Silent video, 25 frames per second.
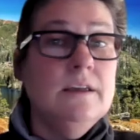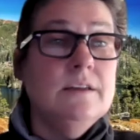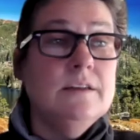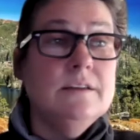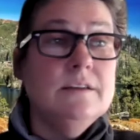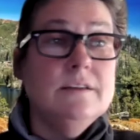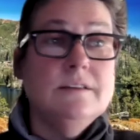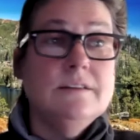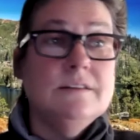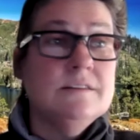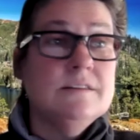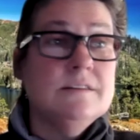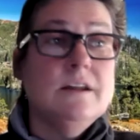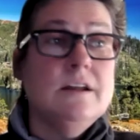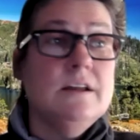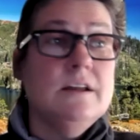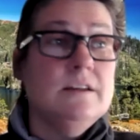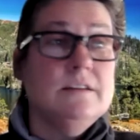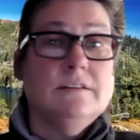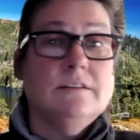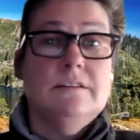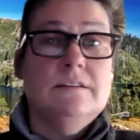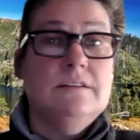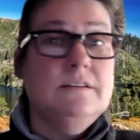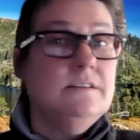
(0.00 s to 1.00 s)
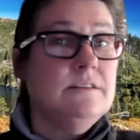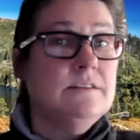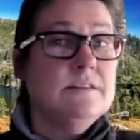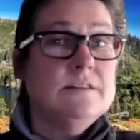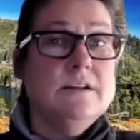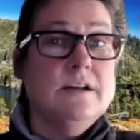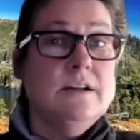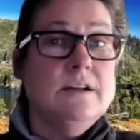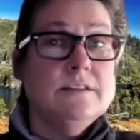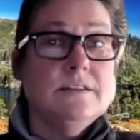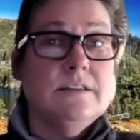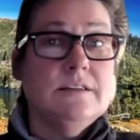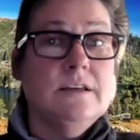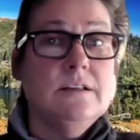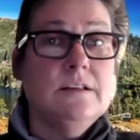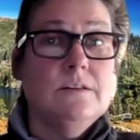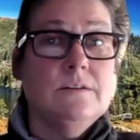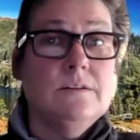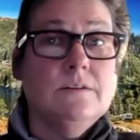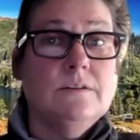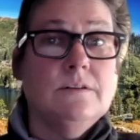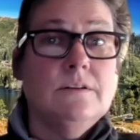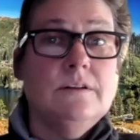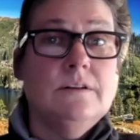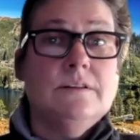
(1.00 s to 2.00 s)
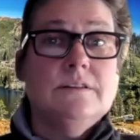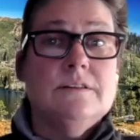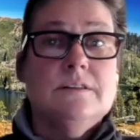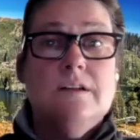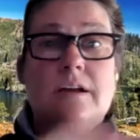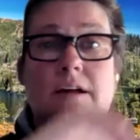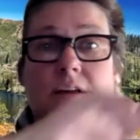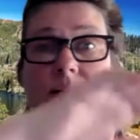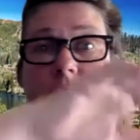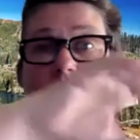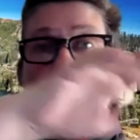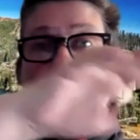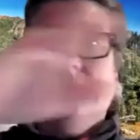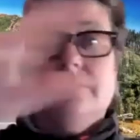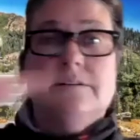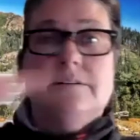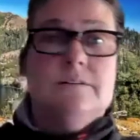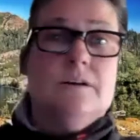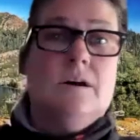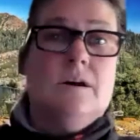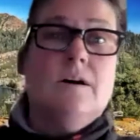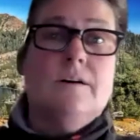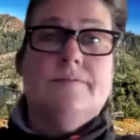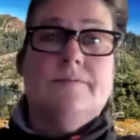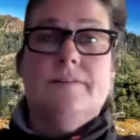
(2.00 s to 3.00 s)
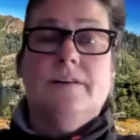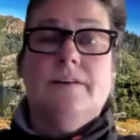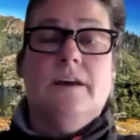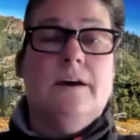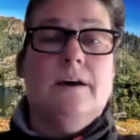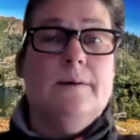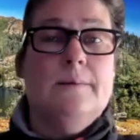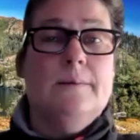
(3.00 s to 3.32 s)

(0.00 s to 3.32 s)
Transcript: it's not tailed off yet.